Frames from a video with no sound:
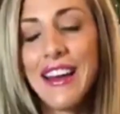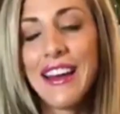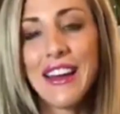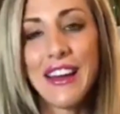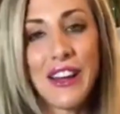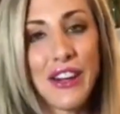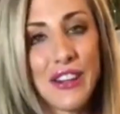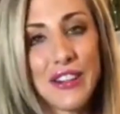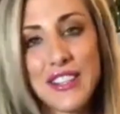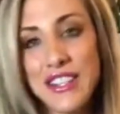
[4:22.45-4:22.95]

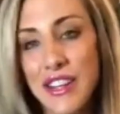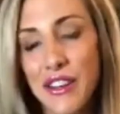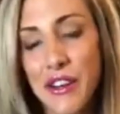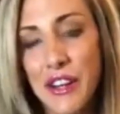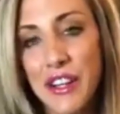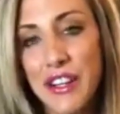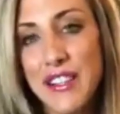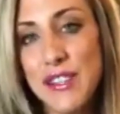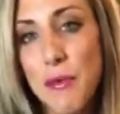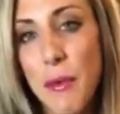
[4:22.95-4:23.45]
you're still
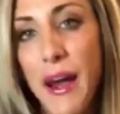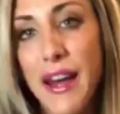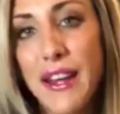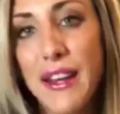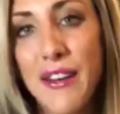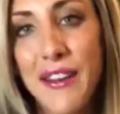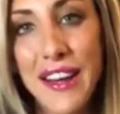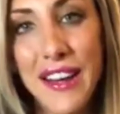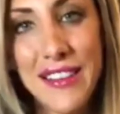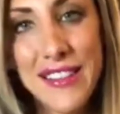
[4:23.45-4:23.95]
gonna spike
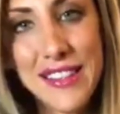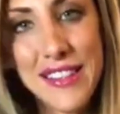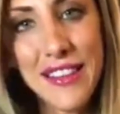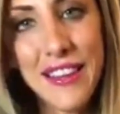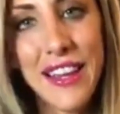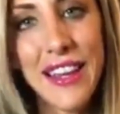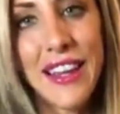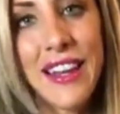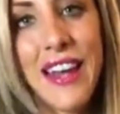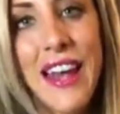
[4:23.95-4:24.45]
your
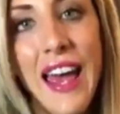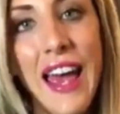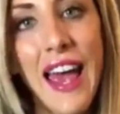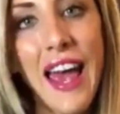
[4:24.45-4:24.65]
insulin,